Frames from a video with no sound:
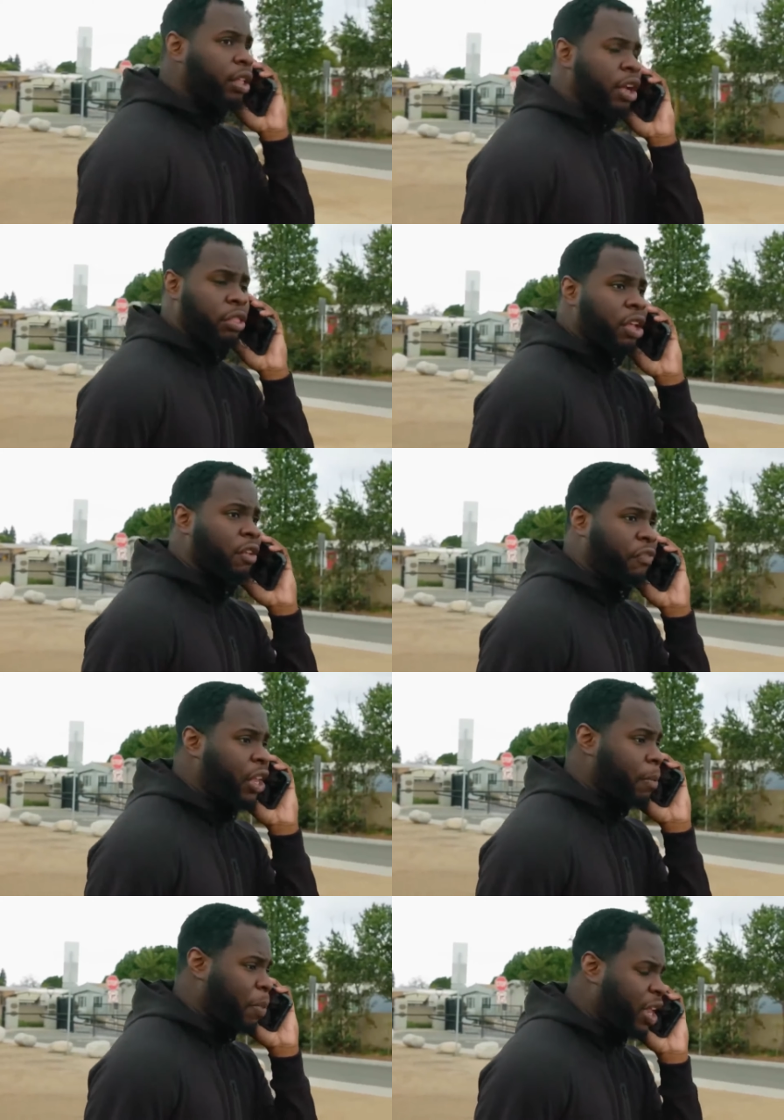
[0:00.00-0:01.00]
There, there's a
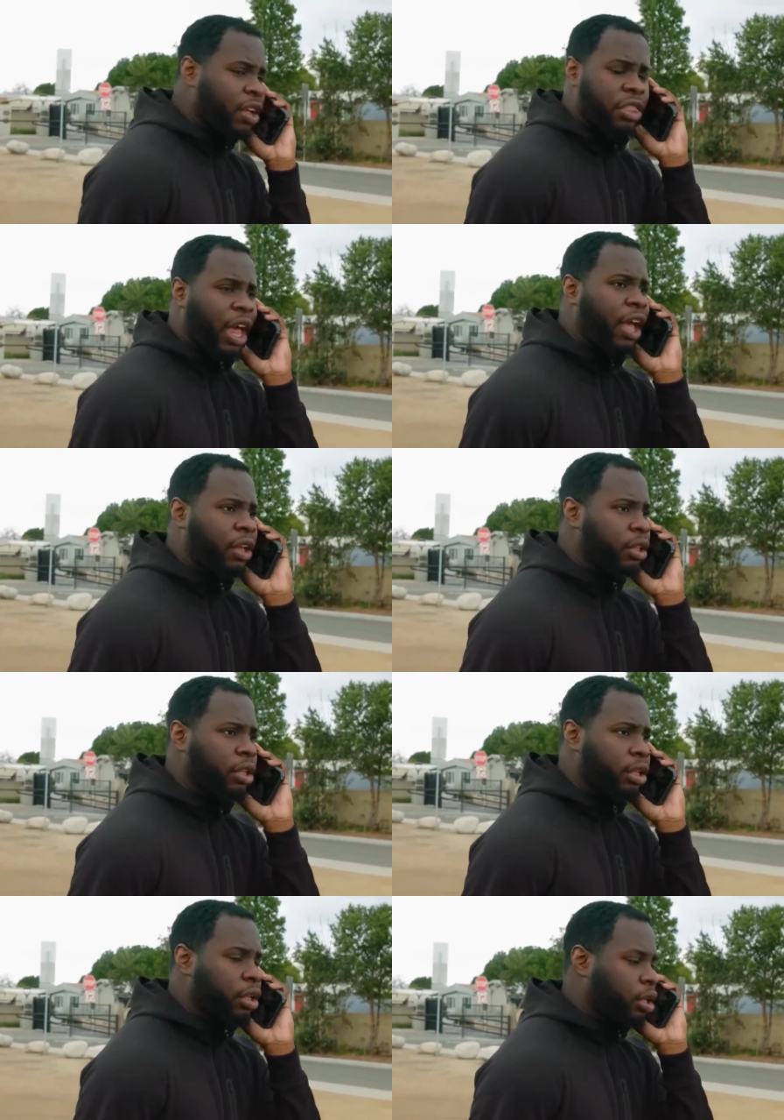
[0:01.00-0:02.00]
village beating the child.
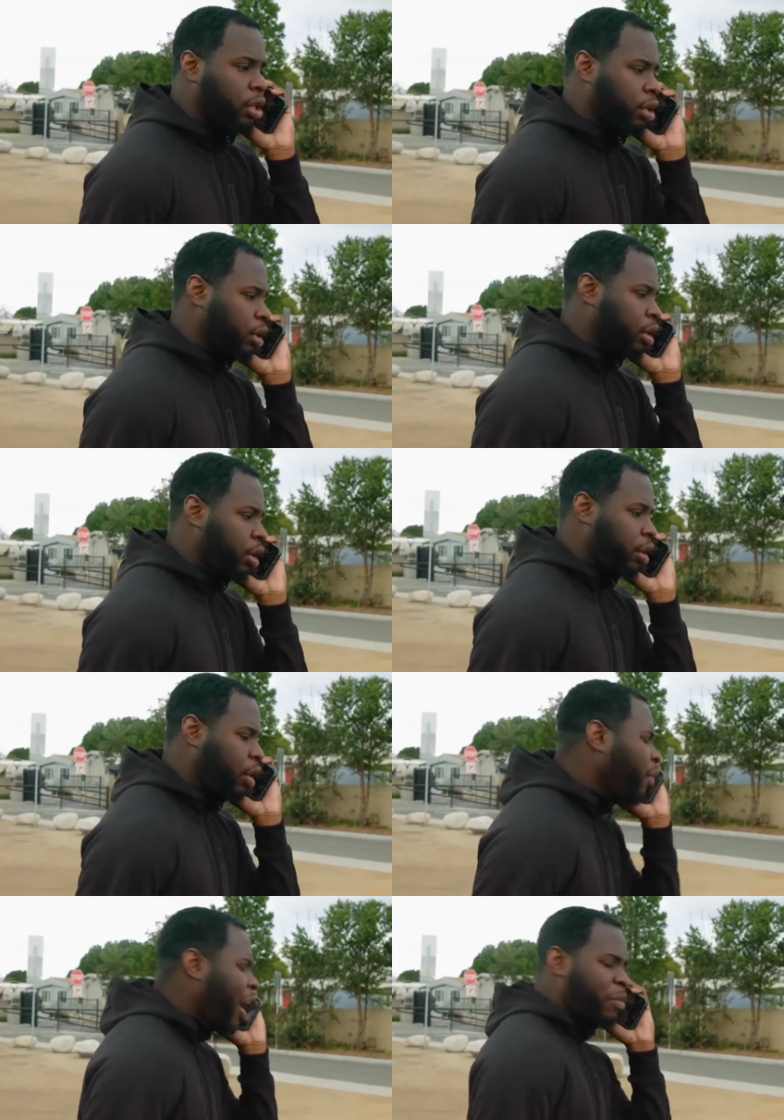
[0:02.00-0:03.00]

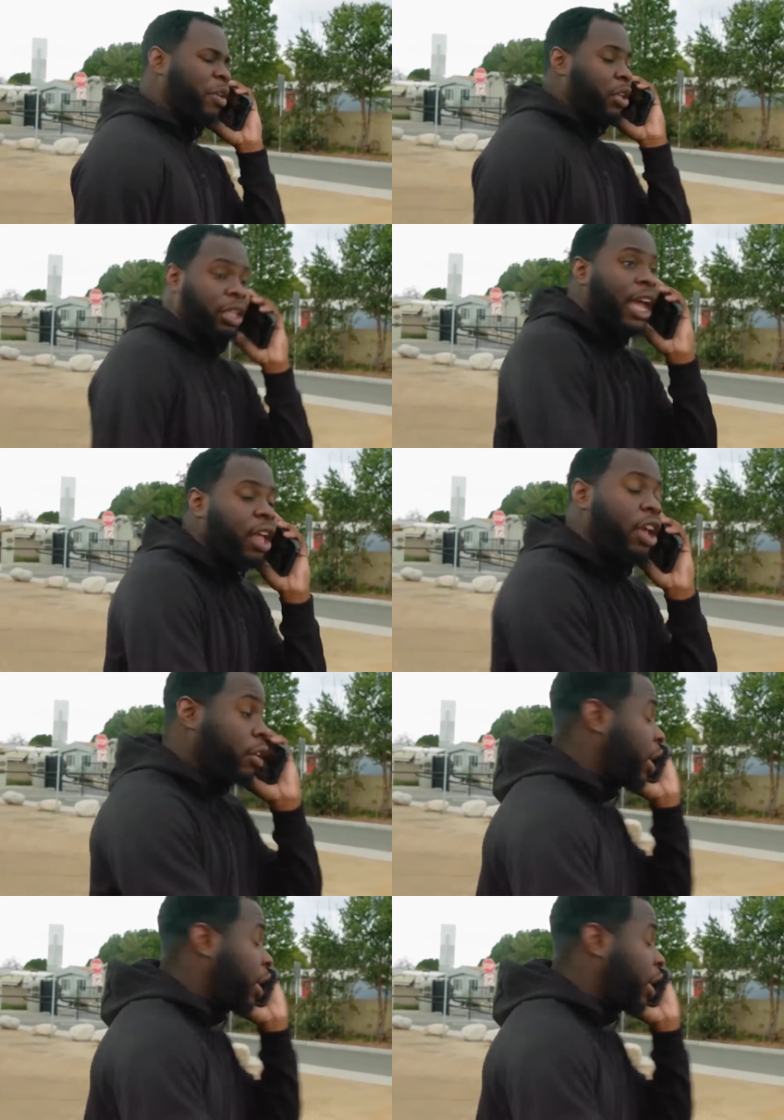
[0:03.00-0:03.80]
Don't answer. Get here.